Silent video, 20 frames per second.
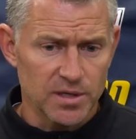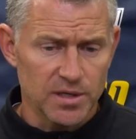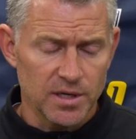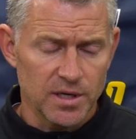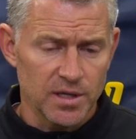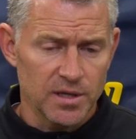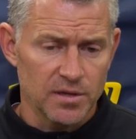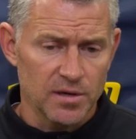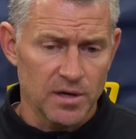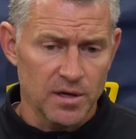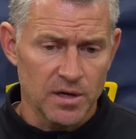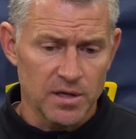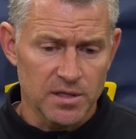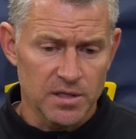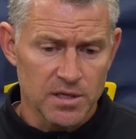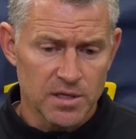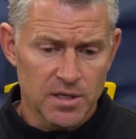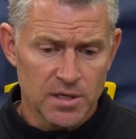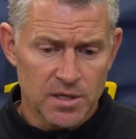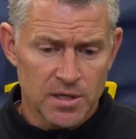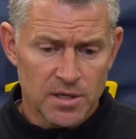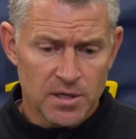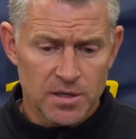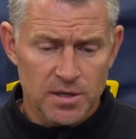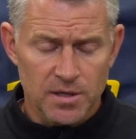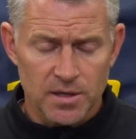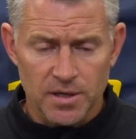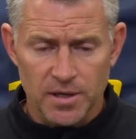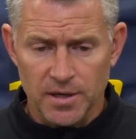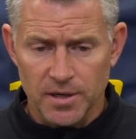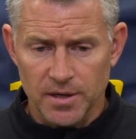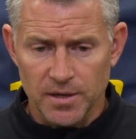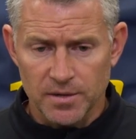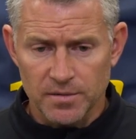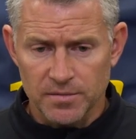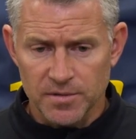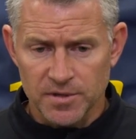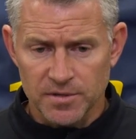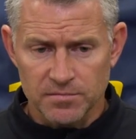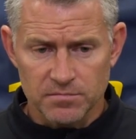And I thought uh,
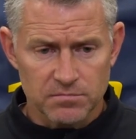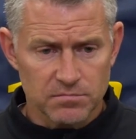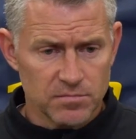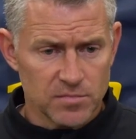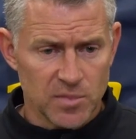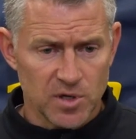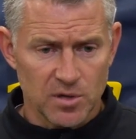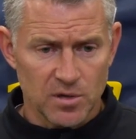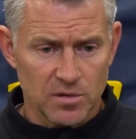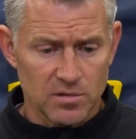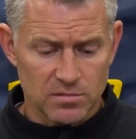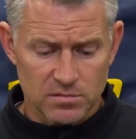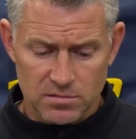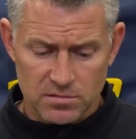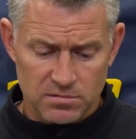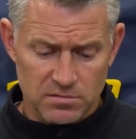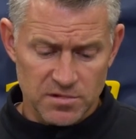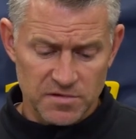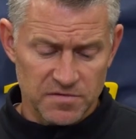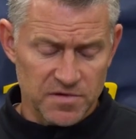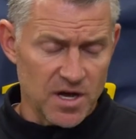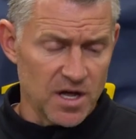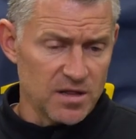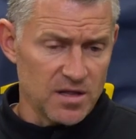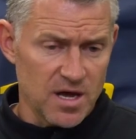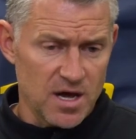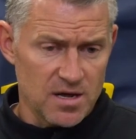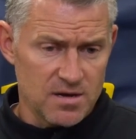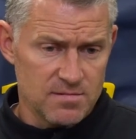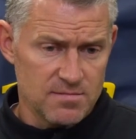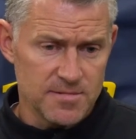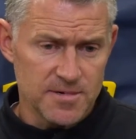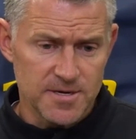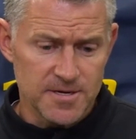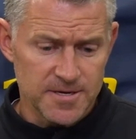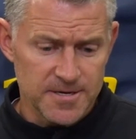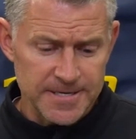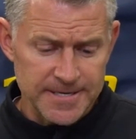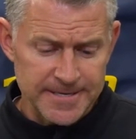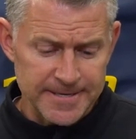that you know we've done that,
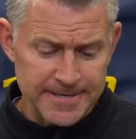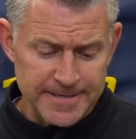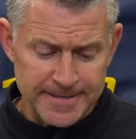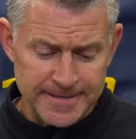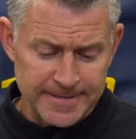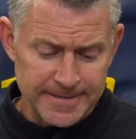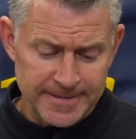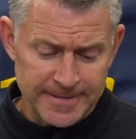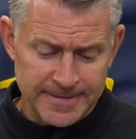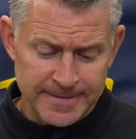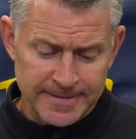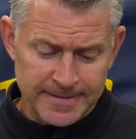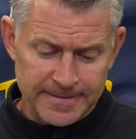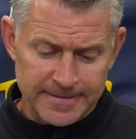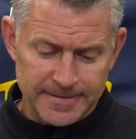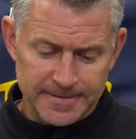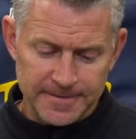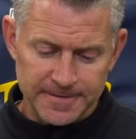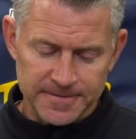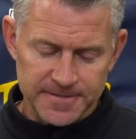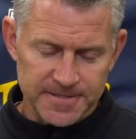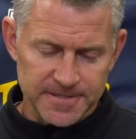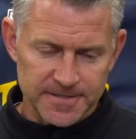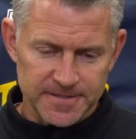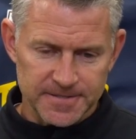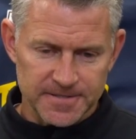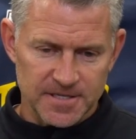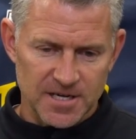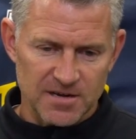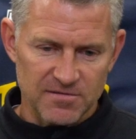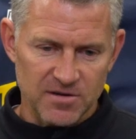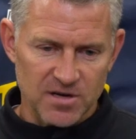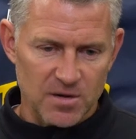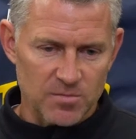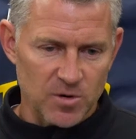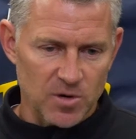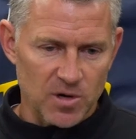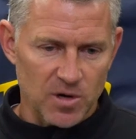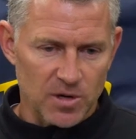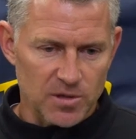and uh, you know to to have a
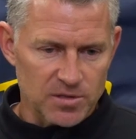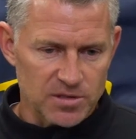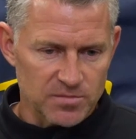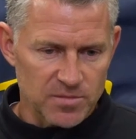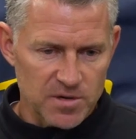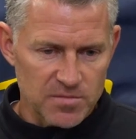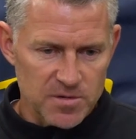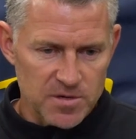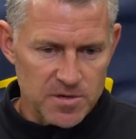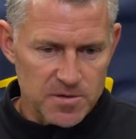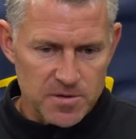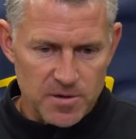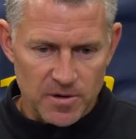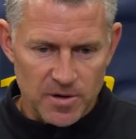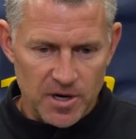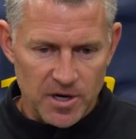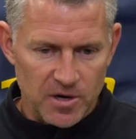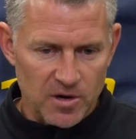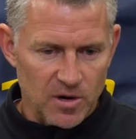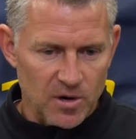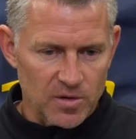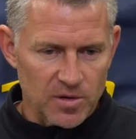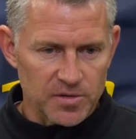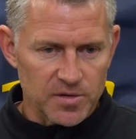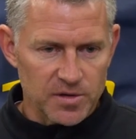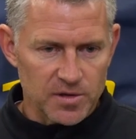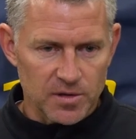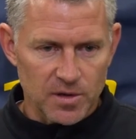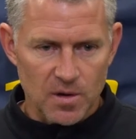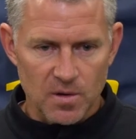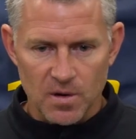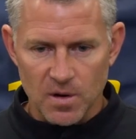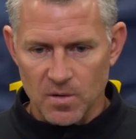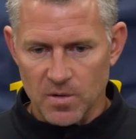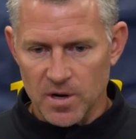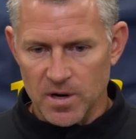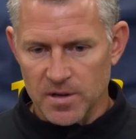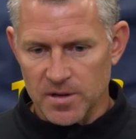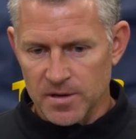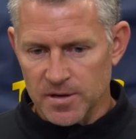couple calls that maybe or a call that didn't go our
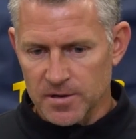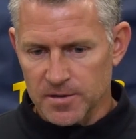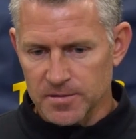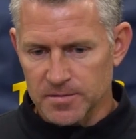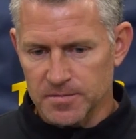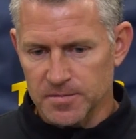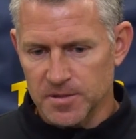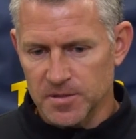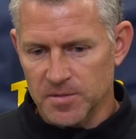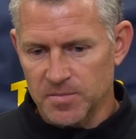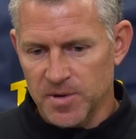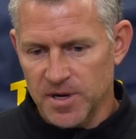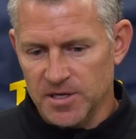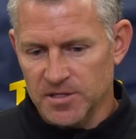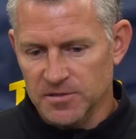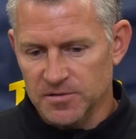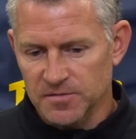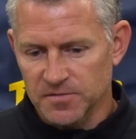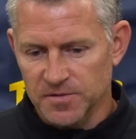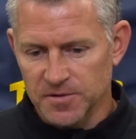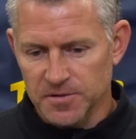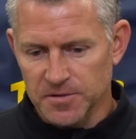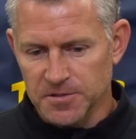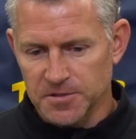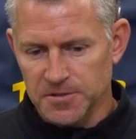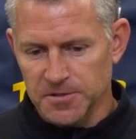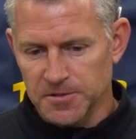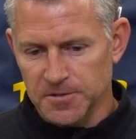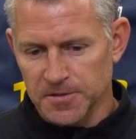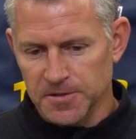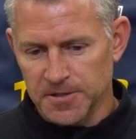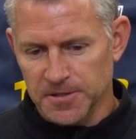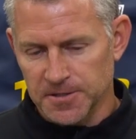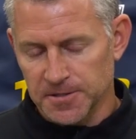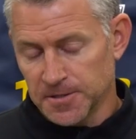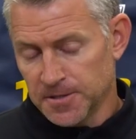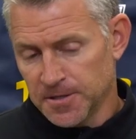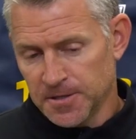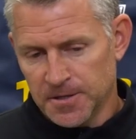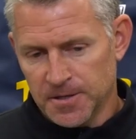way there and, and a pass interference deal like.